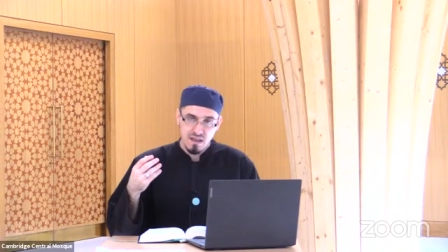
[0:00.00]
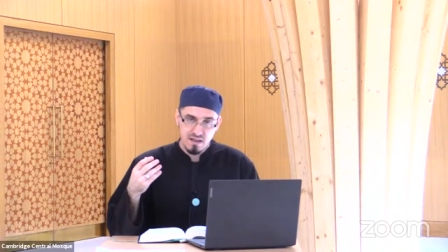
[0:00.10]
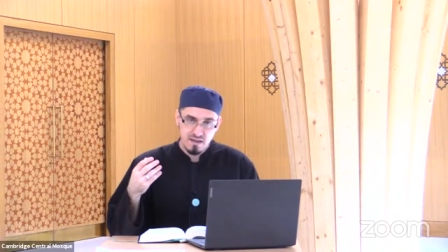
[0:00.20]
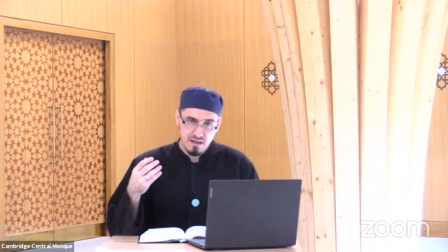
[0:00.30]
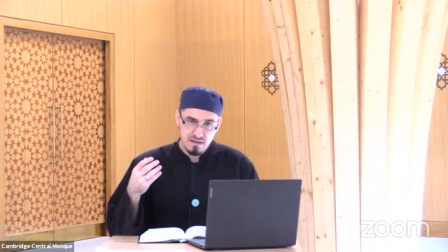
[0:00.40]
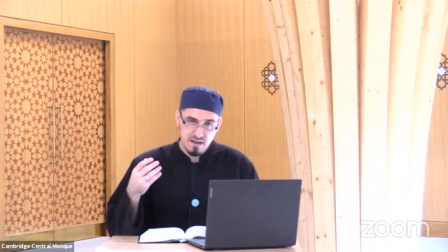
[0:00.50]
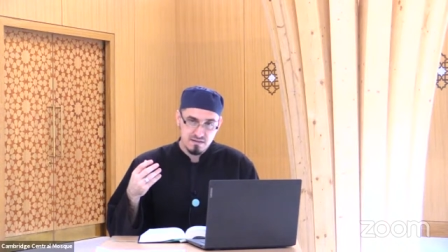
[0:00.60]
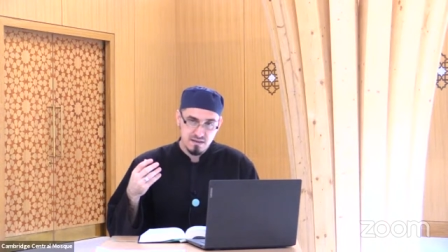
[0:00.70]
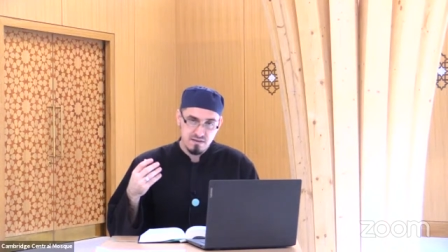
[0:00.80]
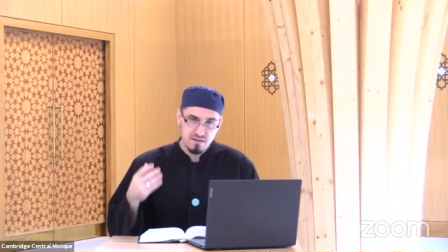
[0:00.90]
and
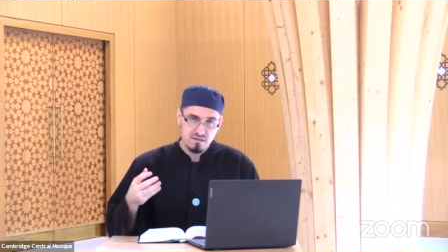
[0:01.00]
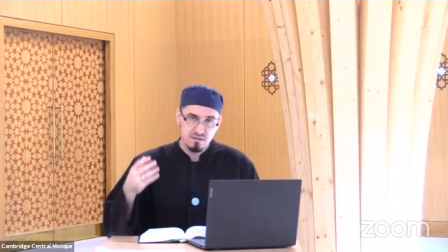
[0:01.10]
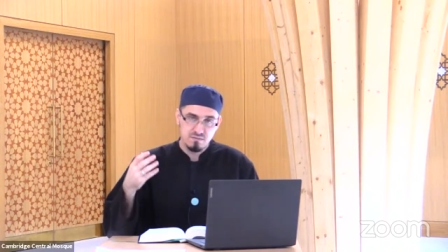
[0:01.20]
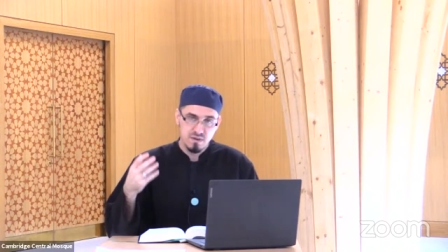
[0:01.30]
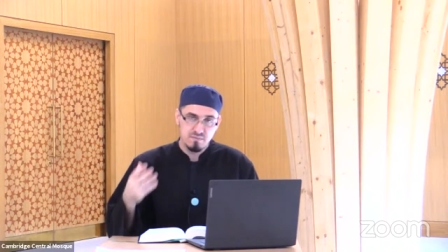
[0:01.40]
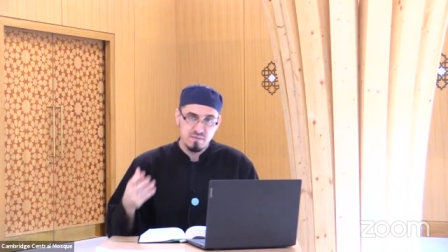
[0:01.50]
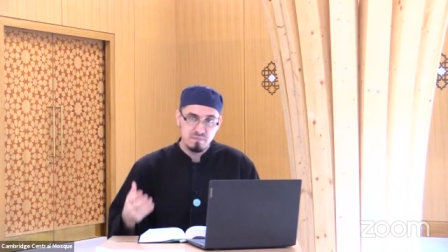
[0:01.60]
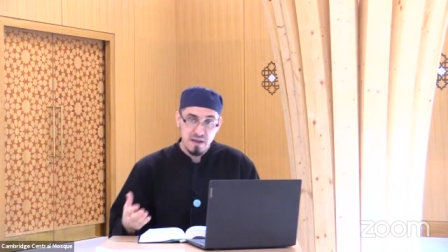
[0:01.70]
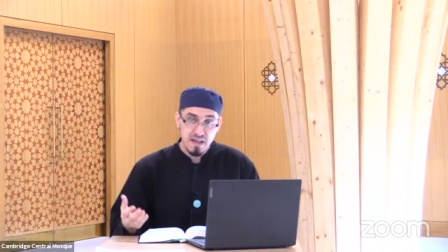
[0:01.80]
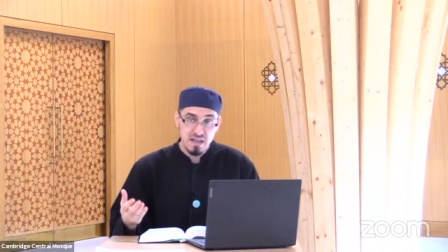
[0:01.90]
as a result will be
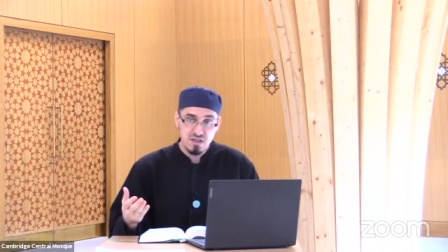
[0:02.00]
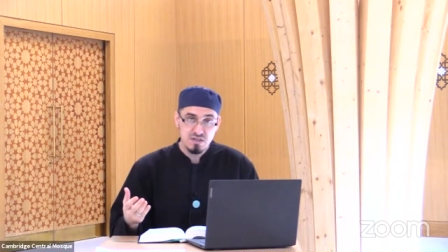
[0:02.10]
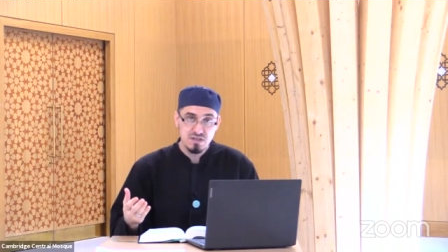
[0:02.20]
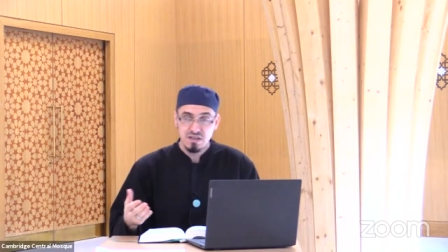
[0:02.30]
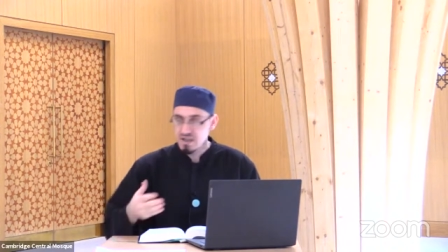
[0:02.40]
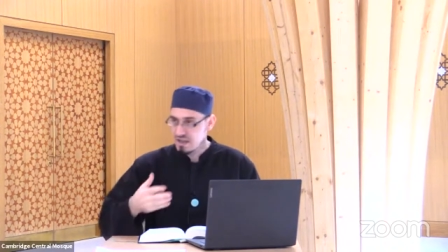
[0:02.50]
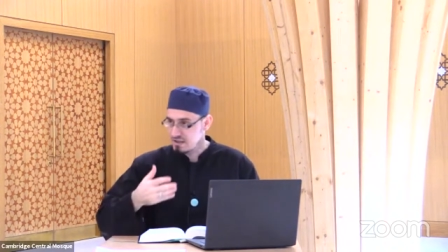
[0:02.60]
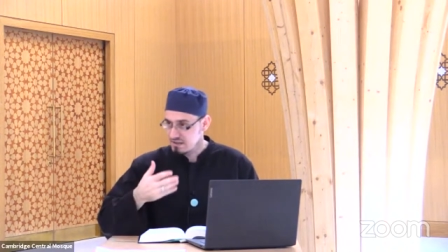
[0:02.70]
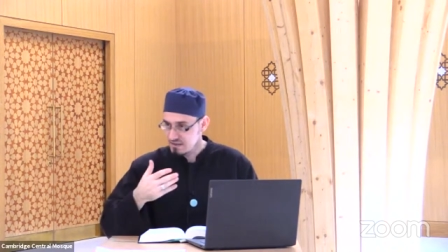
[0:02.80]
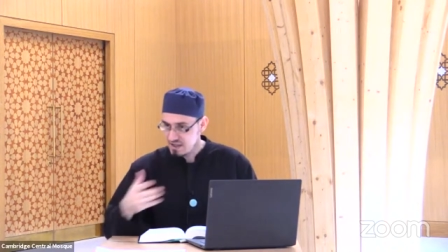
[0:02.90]
punished
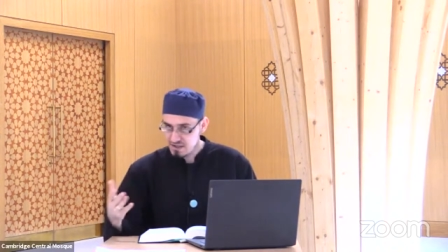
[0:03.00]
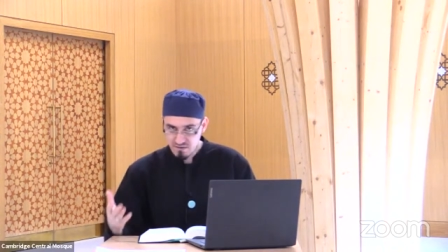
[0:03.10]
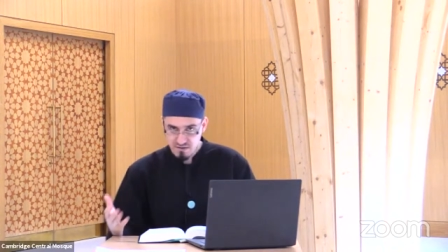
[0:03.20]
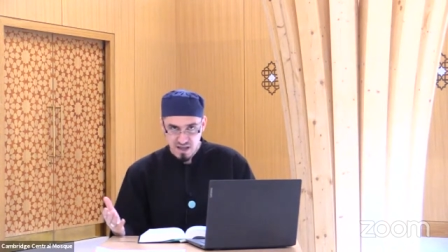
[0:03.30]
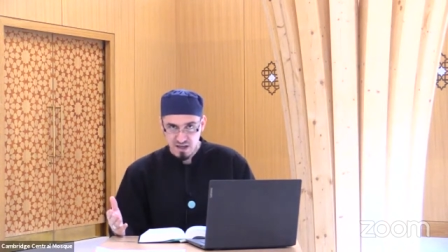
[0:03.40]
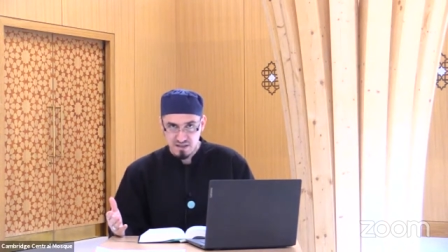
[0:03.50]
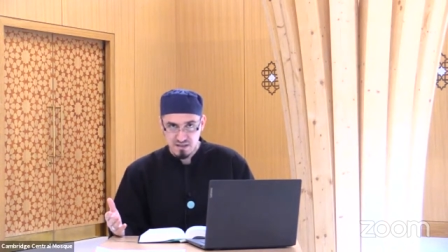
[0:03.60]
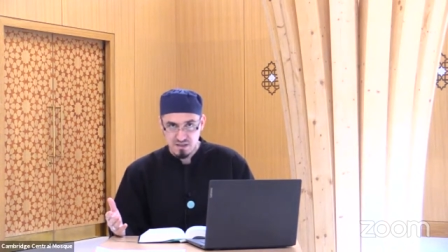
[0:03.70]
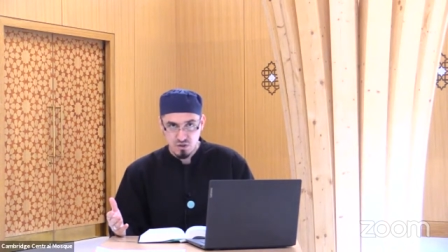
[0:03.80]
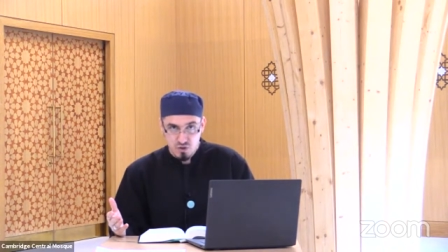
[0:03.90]
and see the
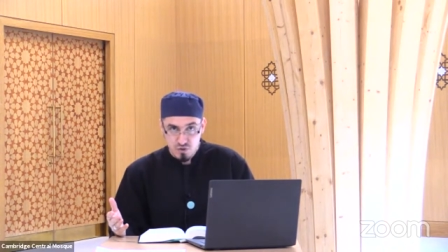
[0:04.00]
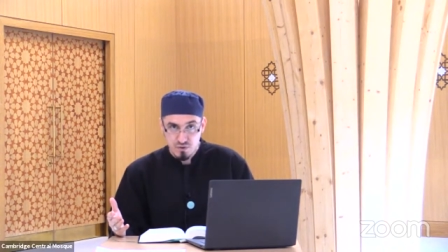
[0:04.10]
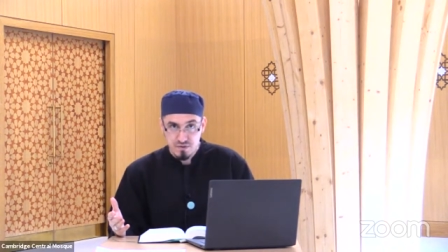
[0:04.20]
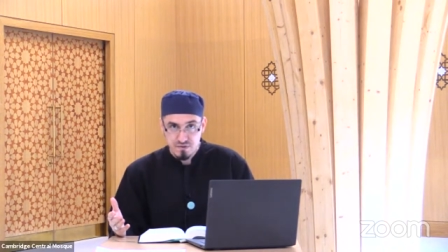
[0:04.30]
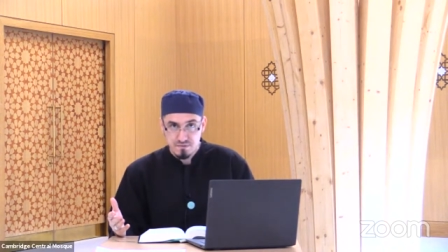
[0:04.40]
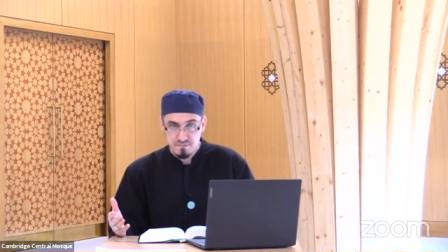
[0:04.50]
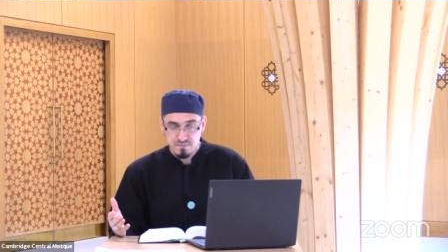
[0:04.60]
reality, the truth,